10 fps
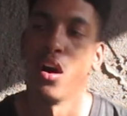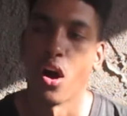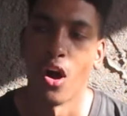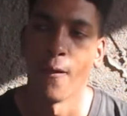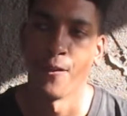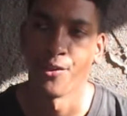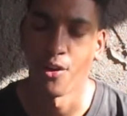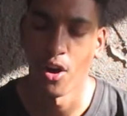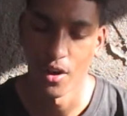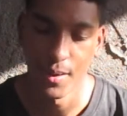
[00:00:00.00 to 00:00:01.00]
on the
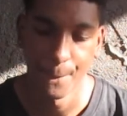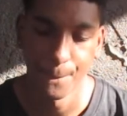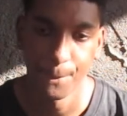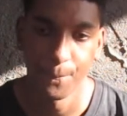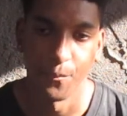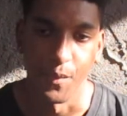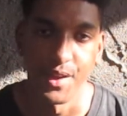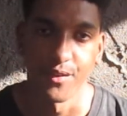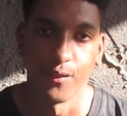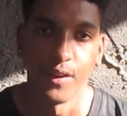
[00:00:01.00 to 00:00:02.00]
song
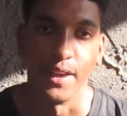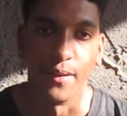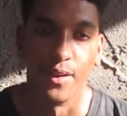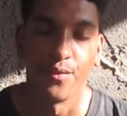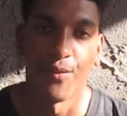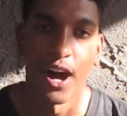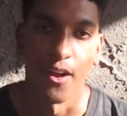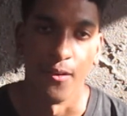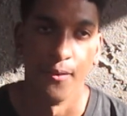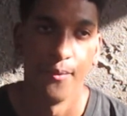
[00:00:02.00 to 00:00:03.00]
is lit, it's
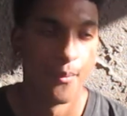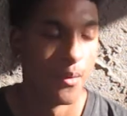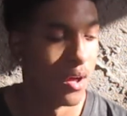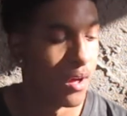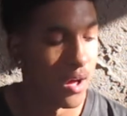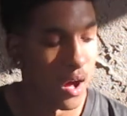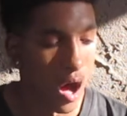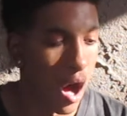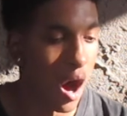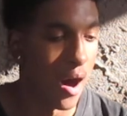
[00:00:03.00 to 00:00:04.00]
fire.
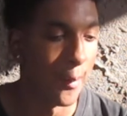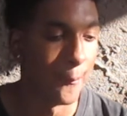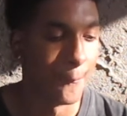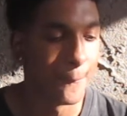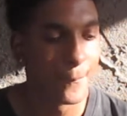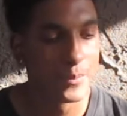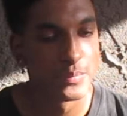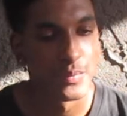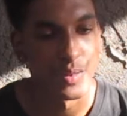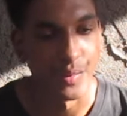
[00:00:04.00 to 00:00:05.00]
Um
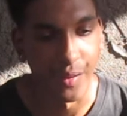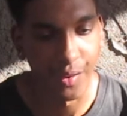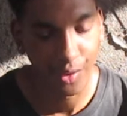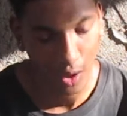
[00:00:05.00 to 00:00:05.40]
the,